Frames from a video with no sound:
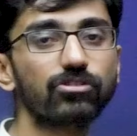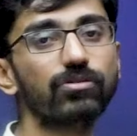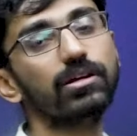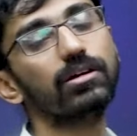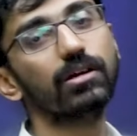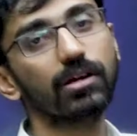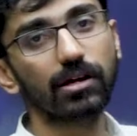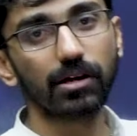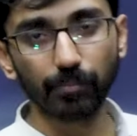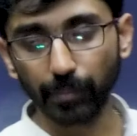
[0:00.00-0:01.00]
history,
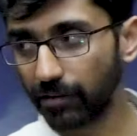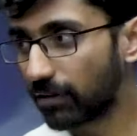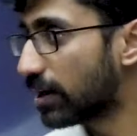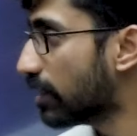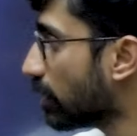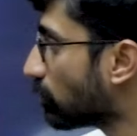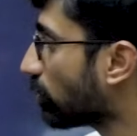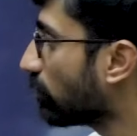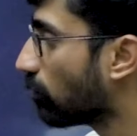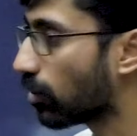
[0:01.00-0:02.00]
medieval Indian
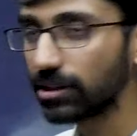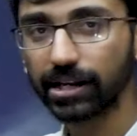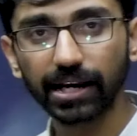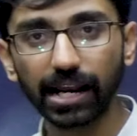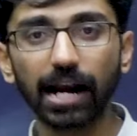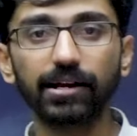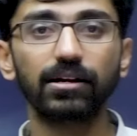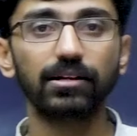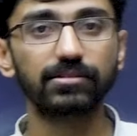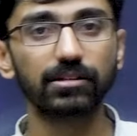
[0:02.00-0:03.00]
history, okay, then again art and
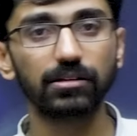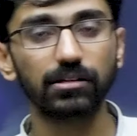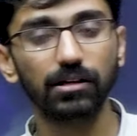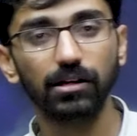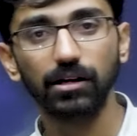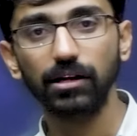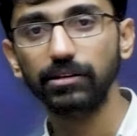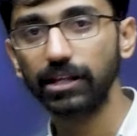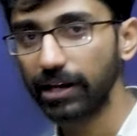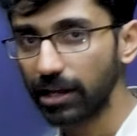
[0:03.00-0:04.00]
culture,
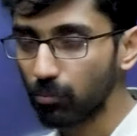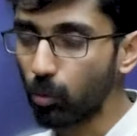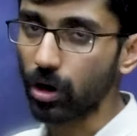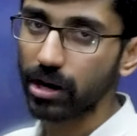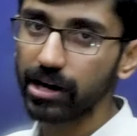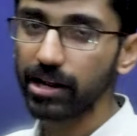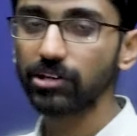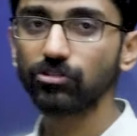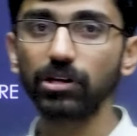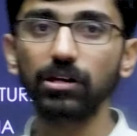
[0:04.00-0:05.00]
then again modern Indian
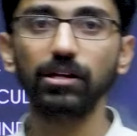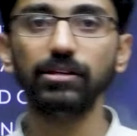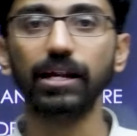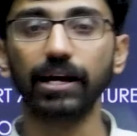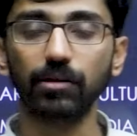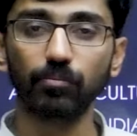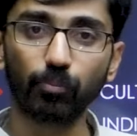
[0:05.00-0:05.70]
history, then again